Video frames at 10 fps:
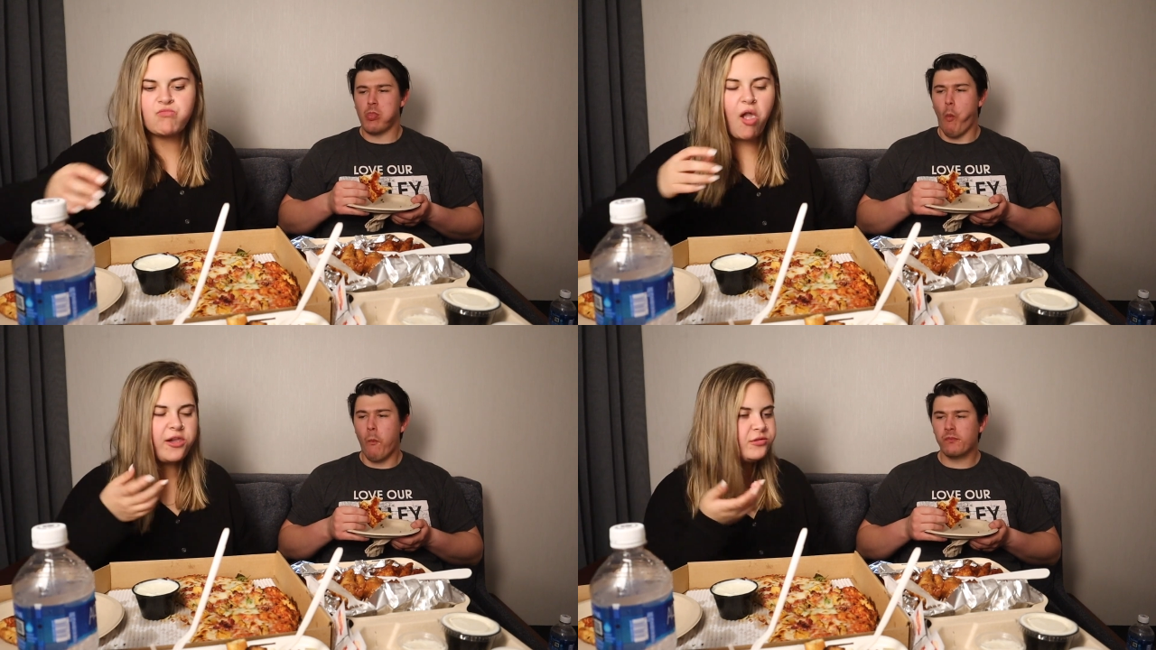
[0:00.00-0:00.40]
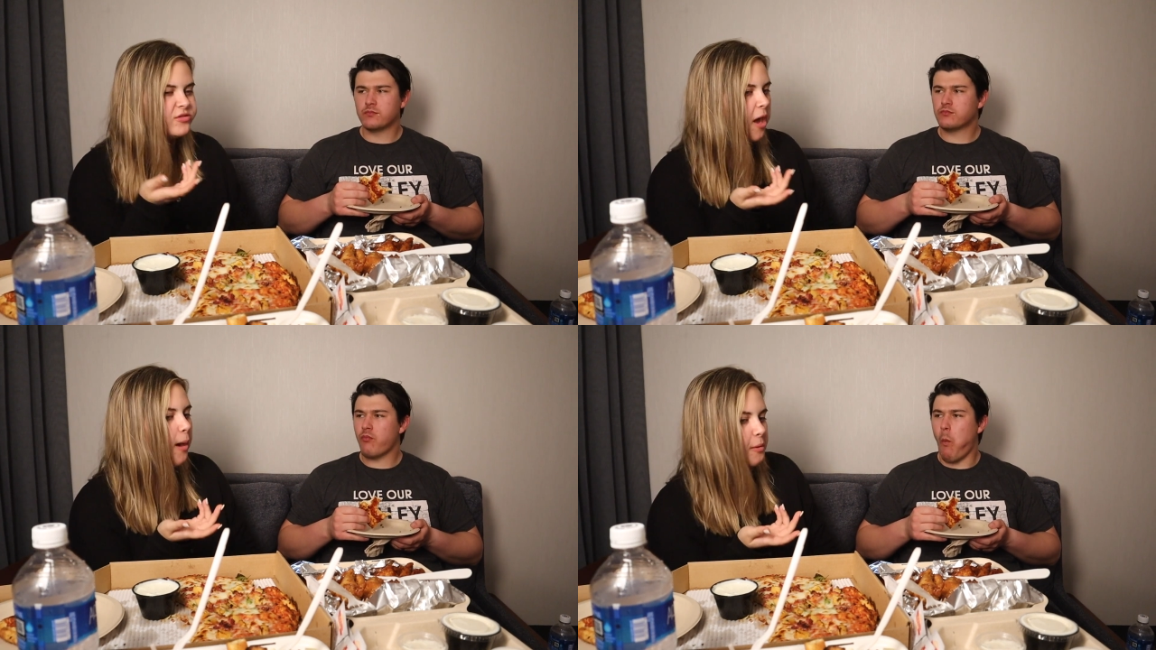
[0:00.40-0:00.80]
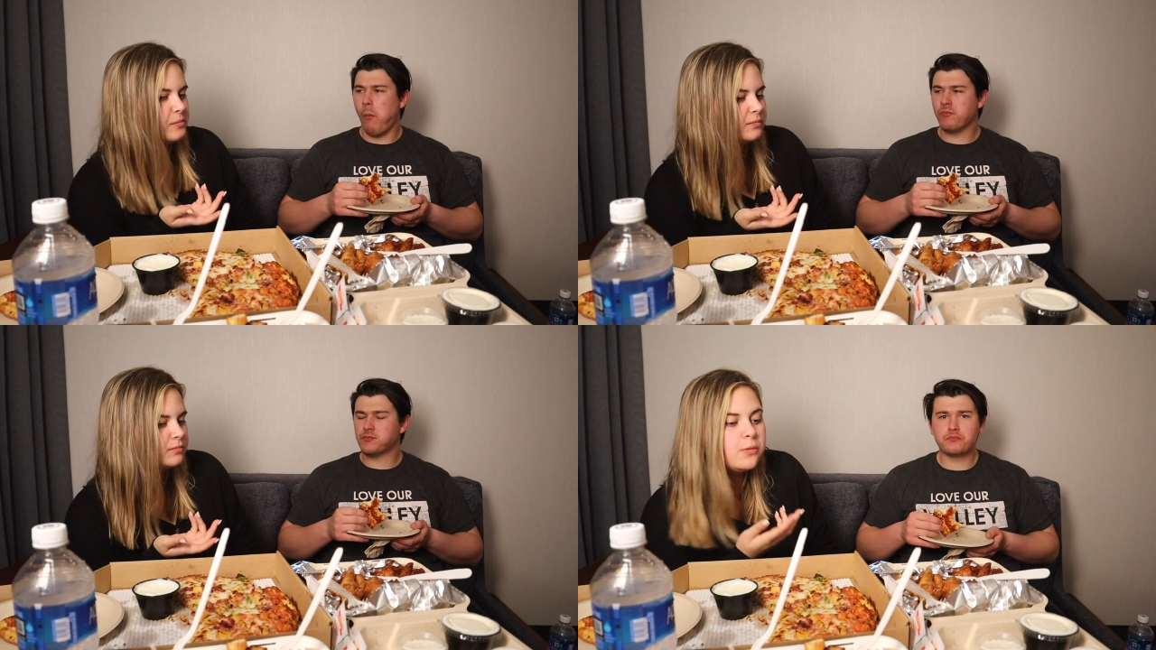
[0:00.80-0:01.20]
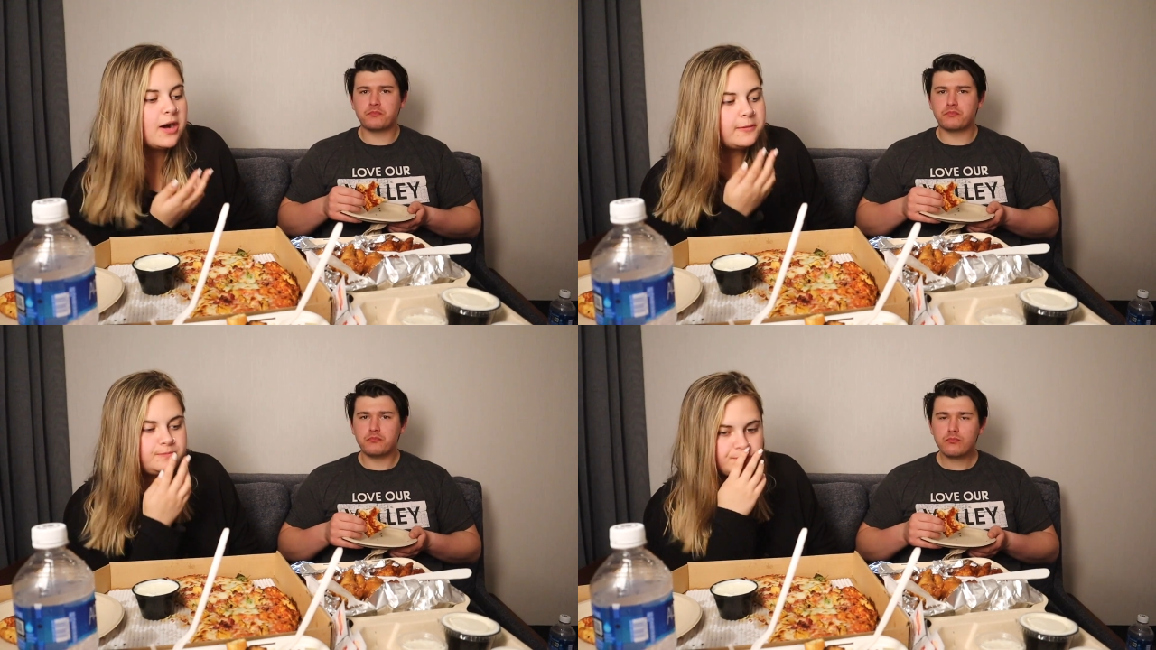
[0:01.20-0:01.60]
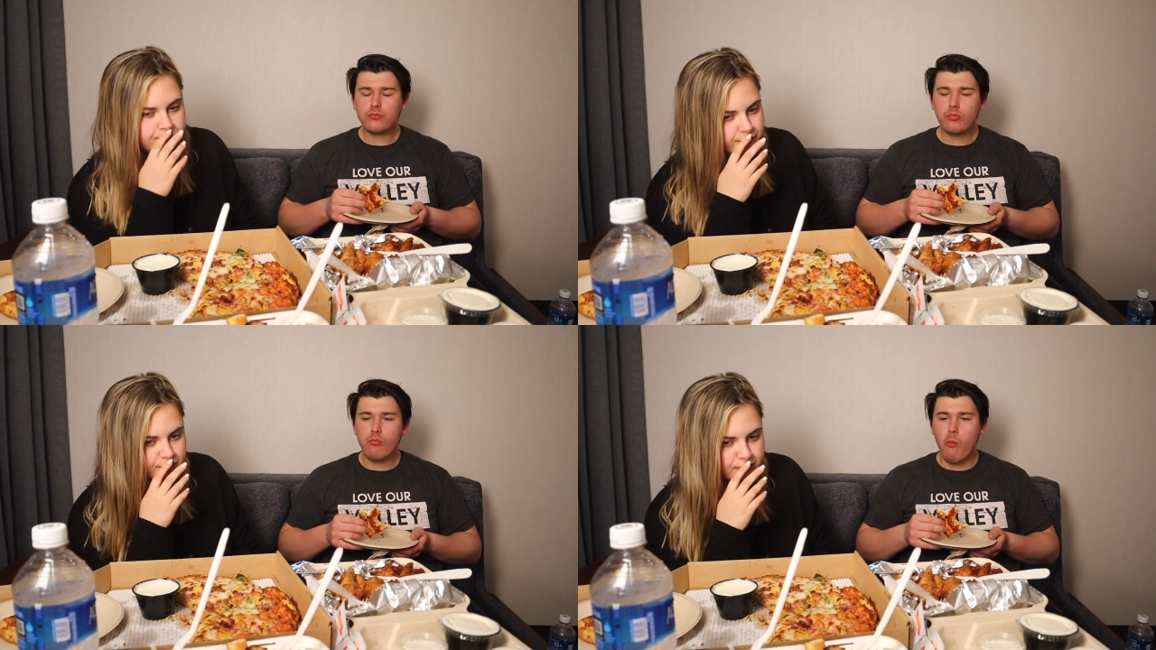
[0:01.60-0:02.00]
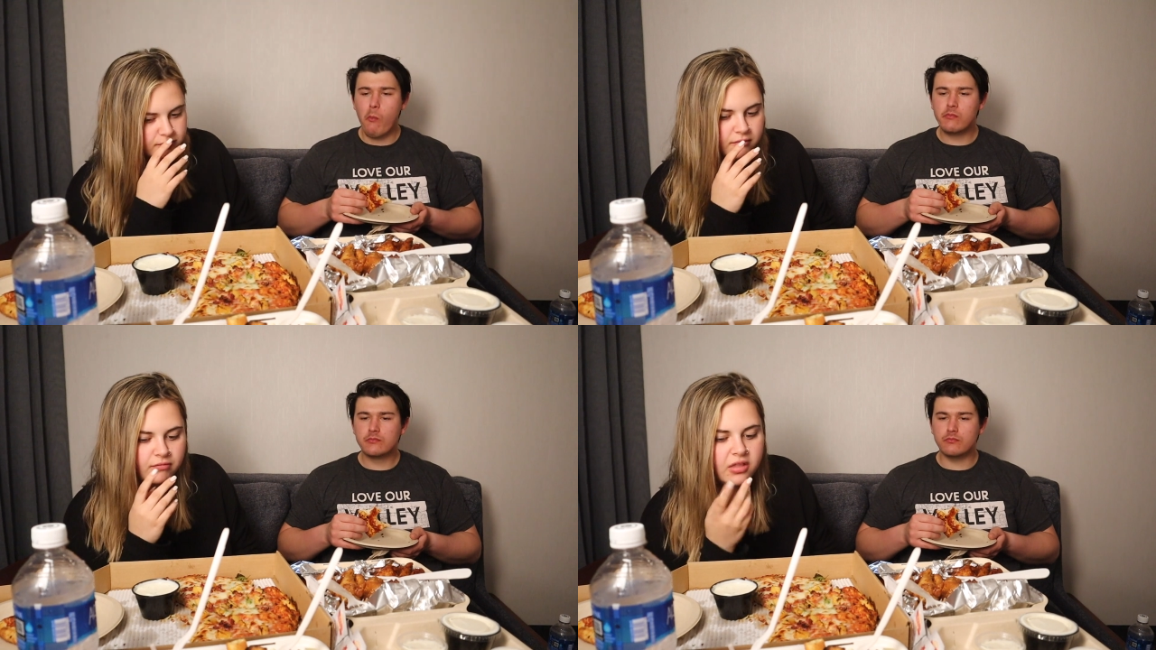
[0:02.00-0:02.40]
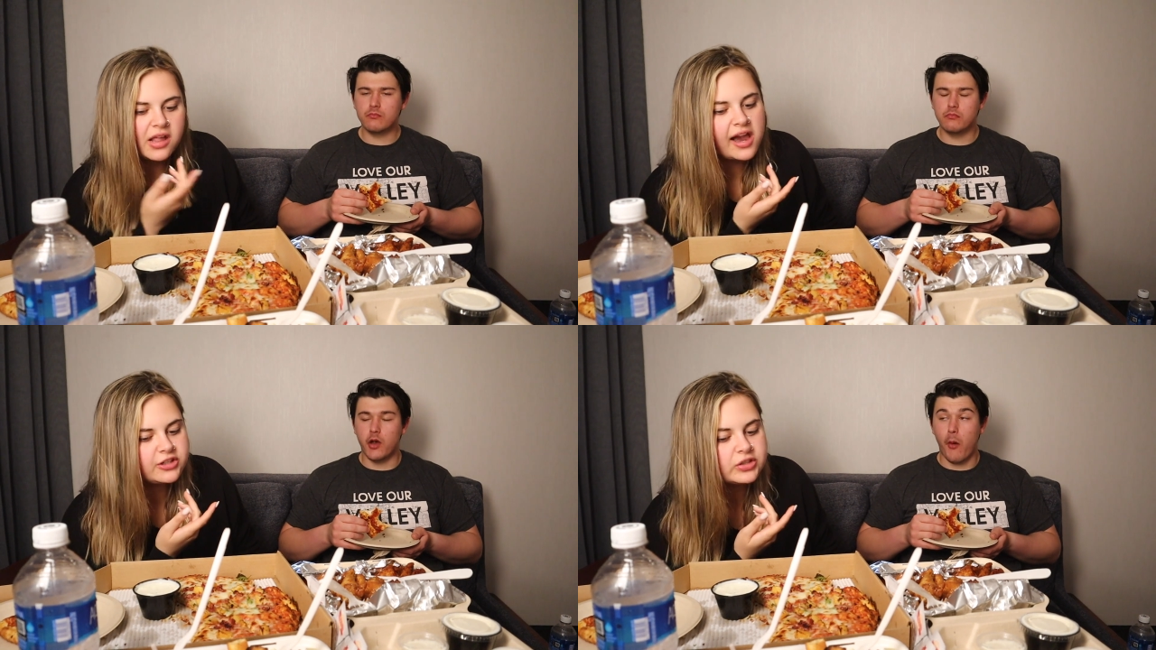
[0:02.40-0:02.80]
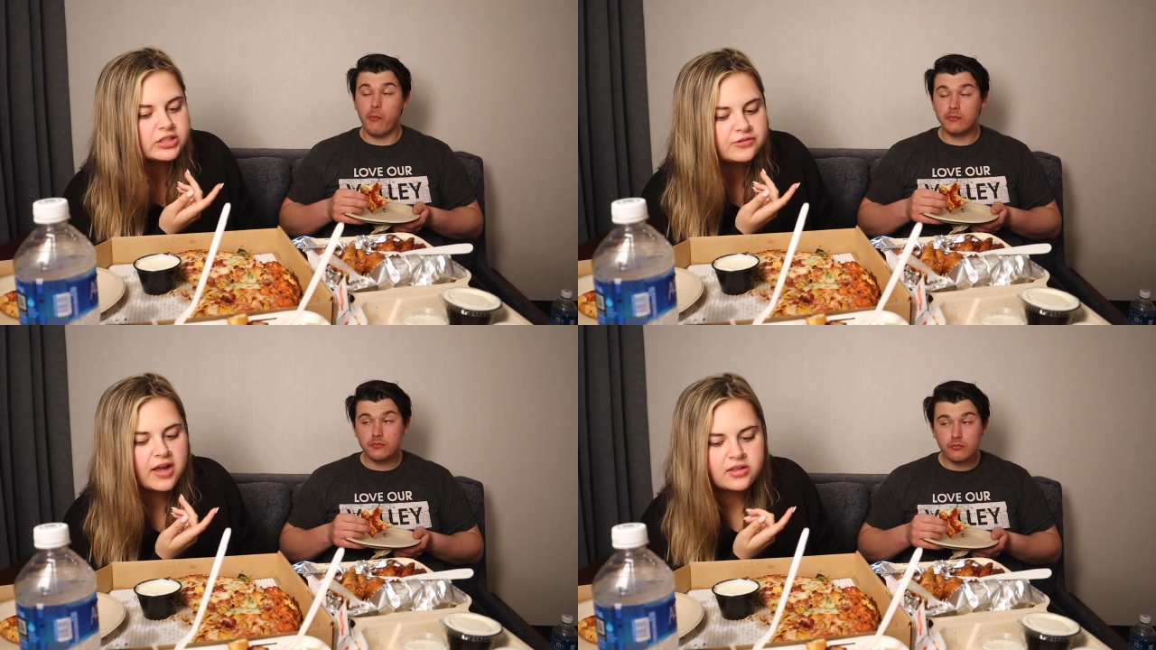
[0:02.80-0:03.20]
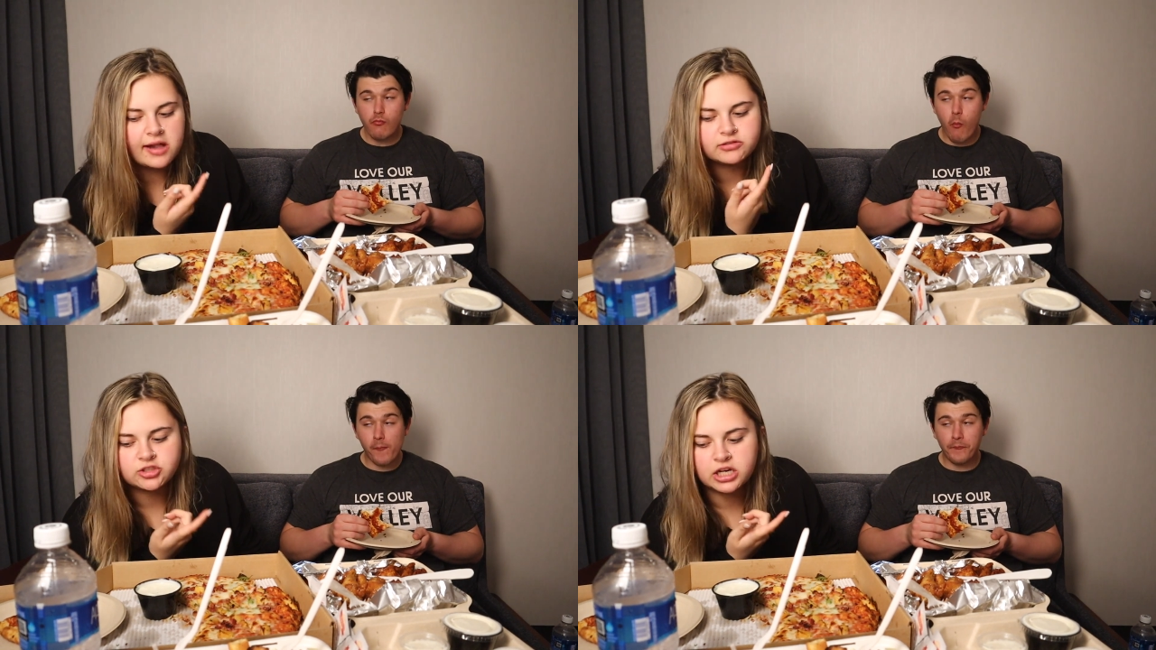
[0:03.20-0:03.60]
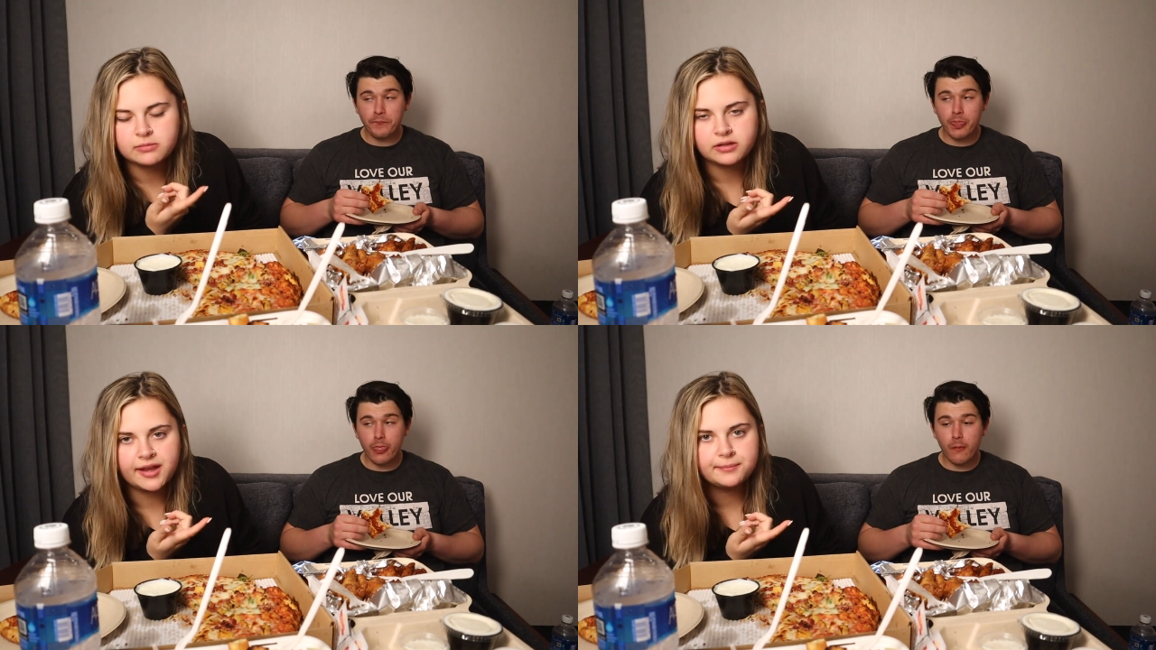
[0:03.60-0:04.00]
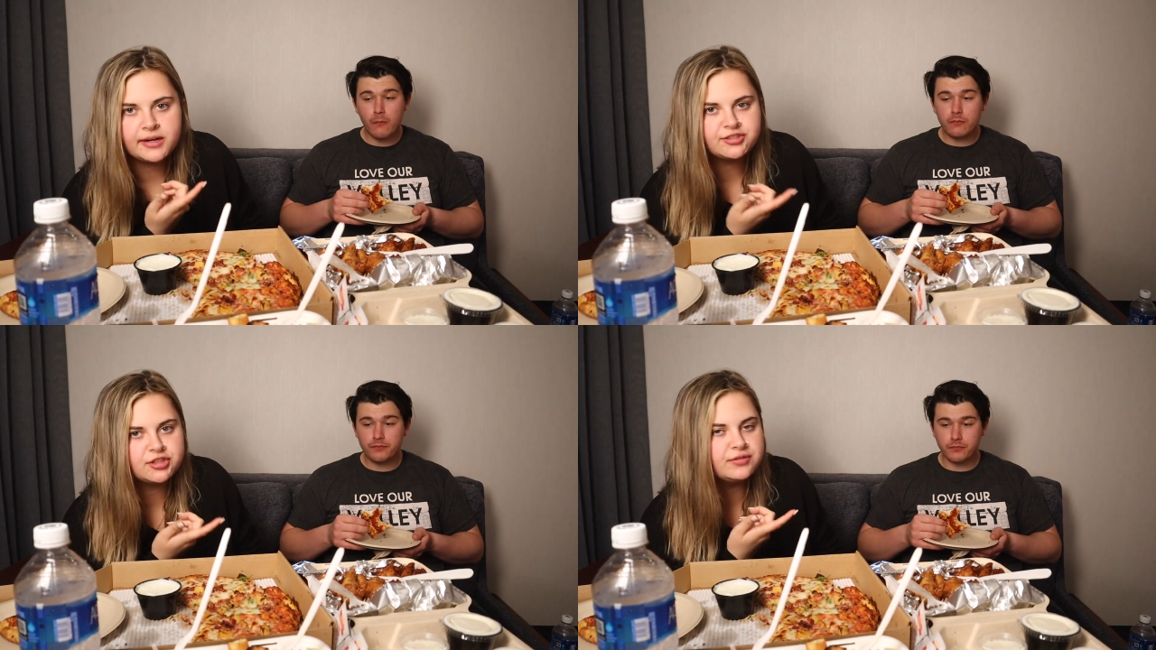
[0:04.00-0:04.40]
Speaker 1: I don't know. Well, I don't like the fact that I have to change my name. I still